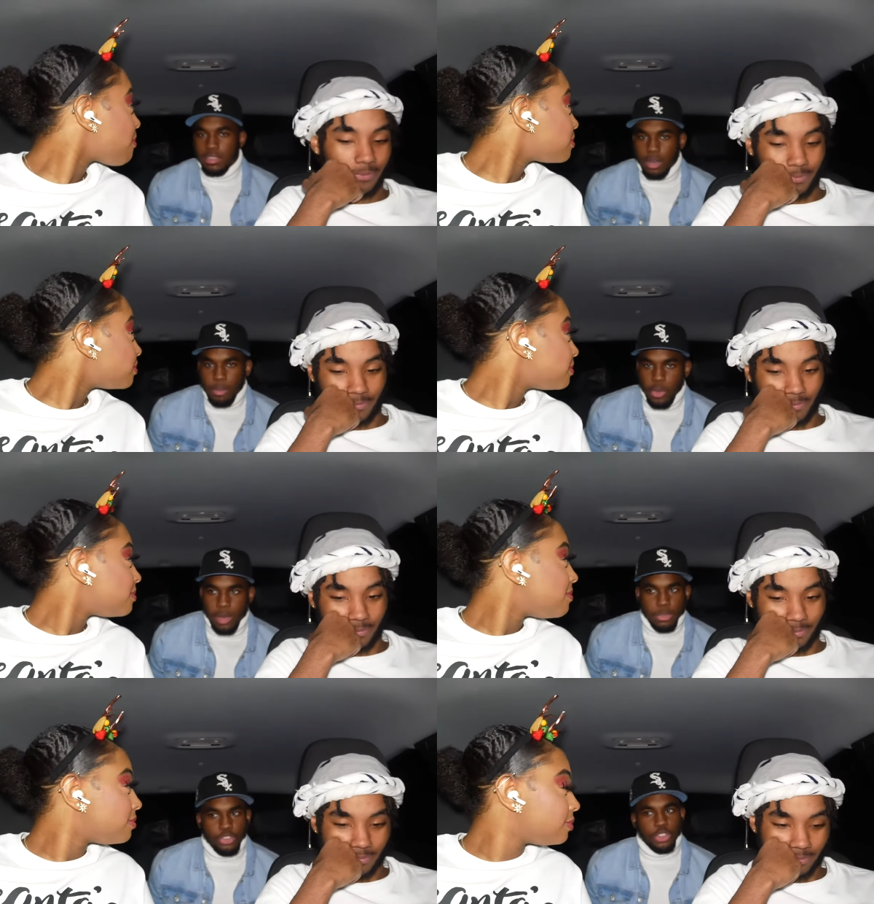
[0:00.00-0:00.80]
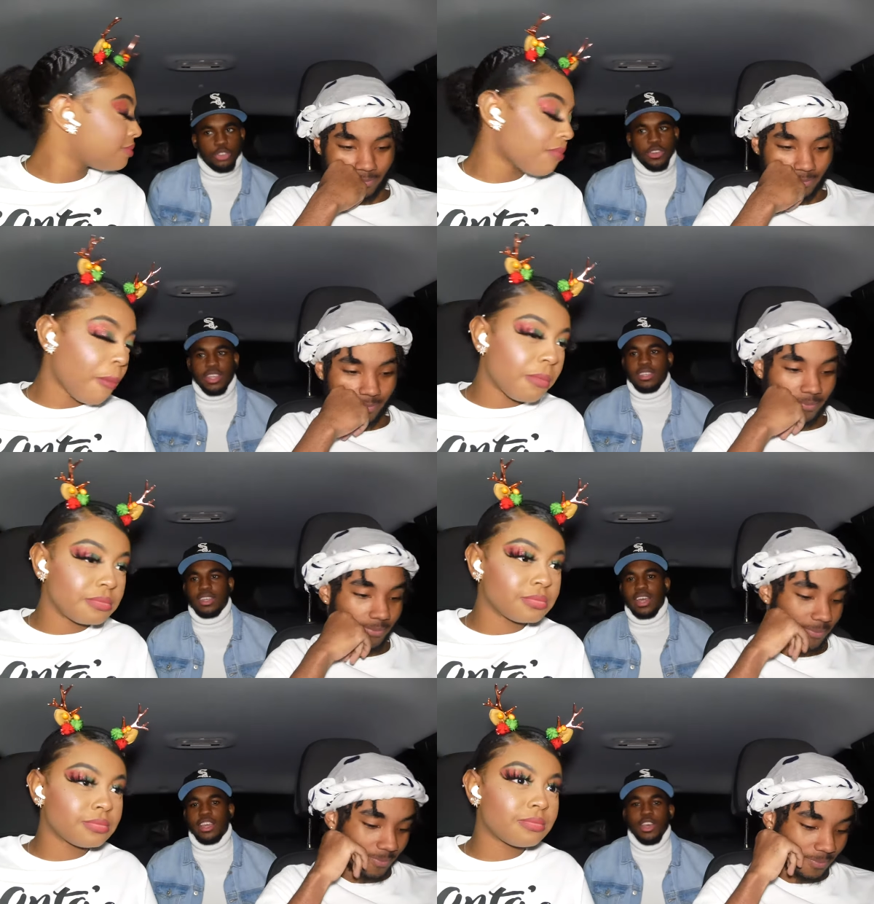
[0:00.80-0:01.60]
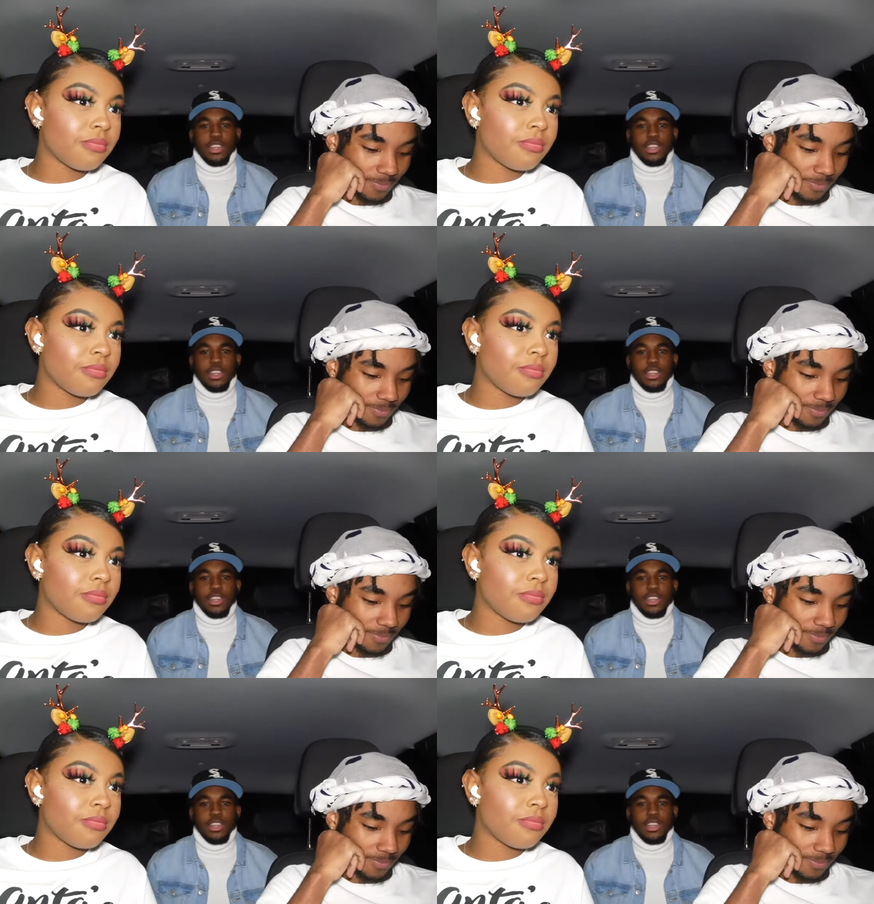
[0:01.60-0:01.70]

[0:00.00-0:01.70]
Speaker 1: couple chemistry is crazy. Like,